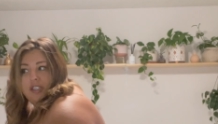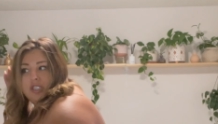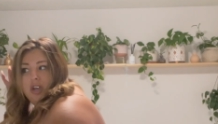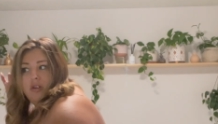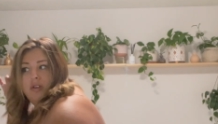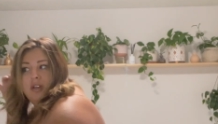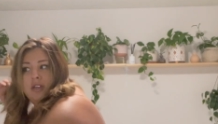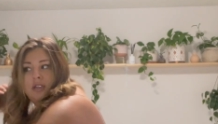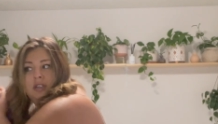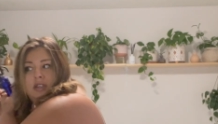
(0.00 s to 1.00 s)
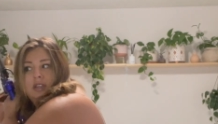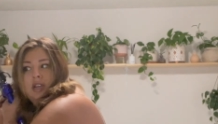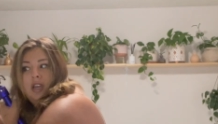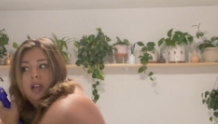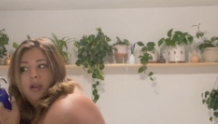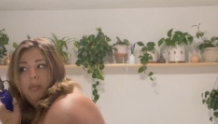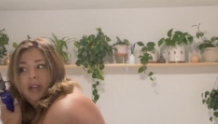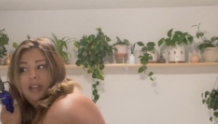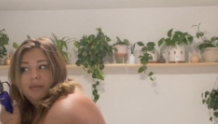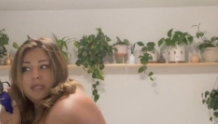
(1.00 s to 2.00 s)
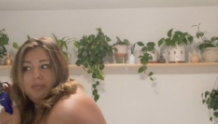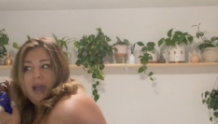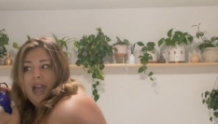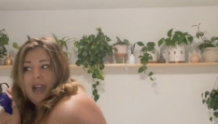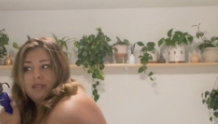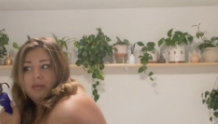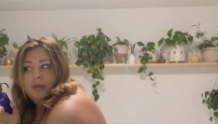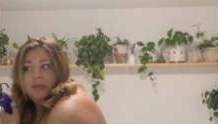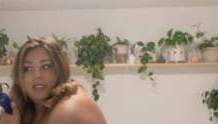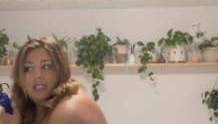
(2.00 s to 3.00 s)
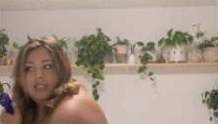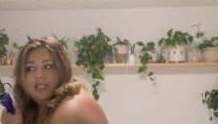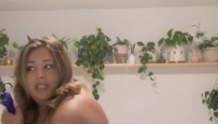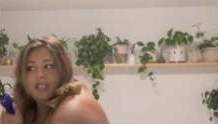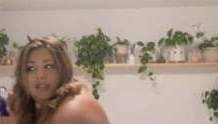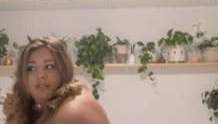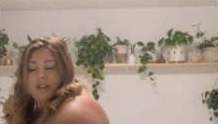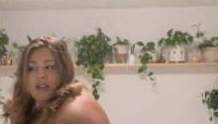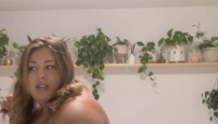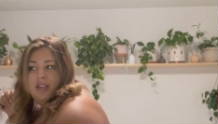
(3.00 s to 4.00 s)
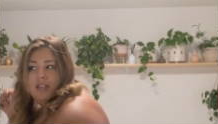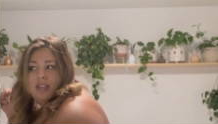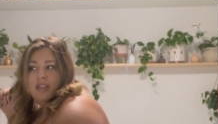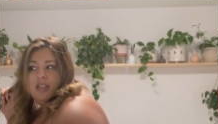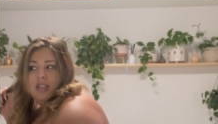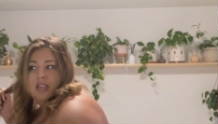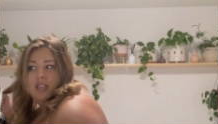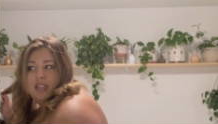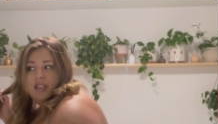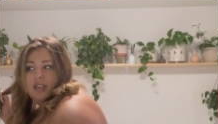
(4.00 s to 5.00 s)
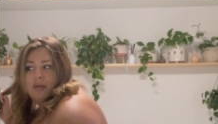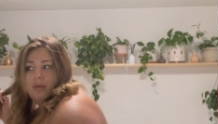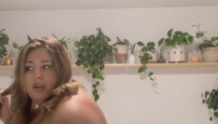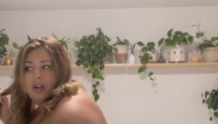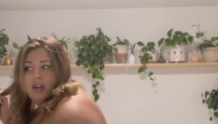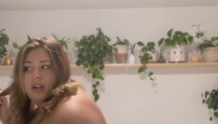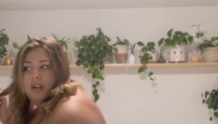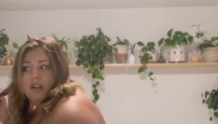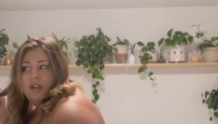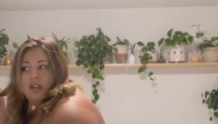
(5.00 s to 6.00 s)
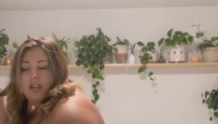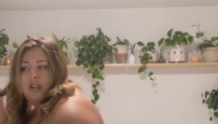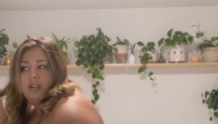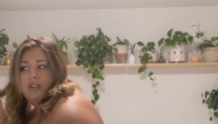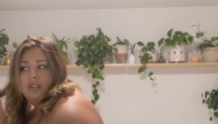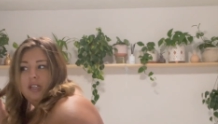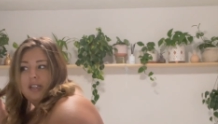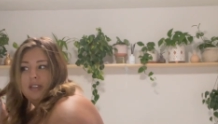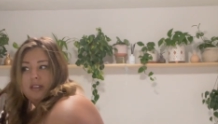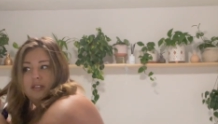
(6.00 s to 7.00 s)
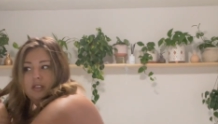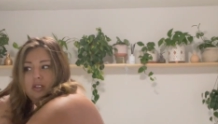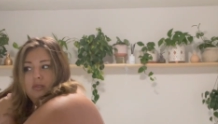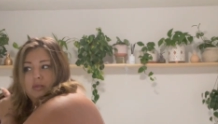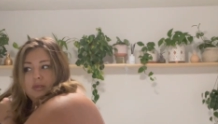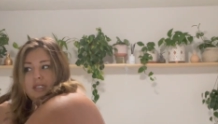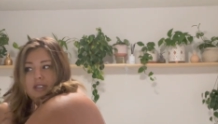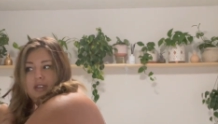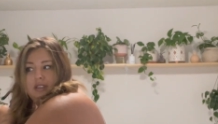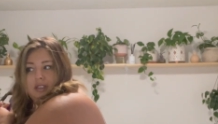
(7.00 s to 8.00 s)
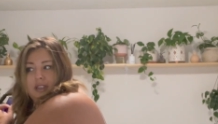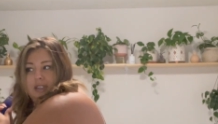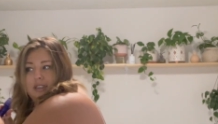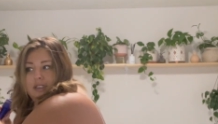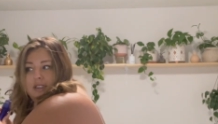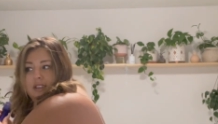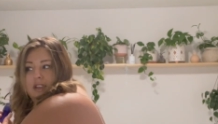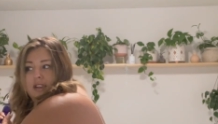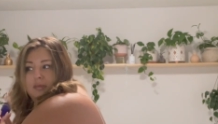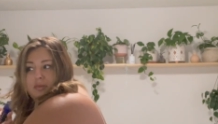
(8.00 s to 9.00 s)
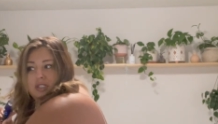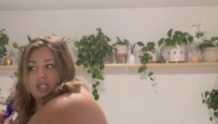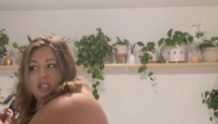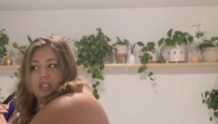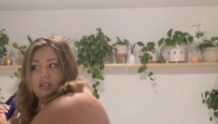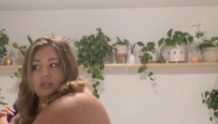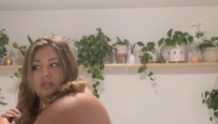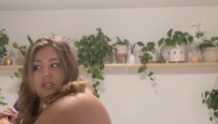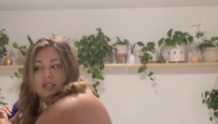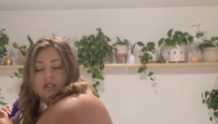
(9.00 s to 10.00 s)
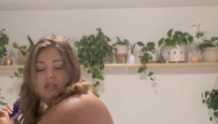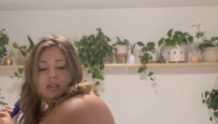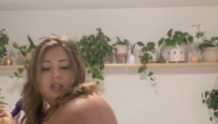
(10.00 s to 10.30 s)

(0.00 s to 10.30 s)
show. But it was packed. When we went to leave, they were, like, no one was in, and the lineup was huge, so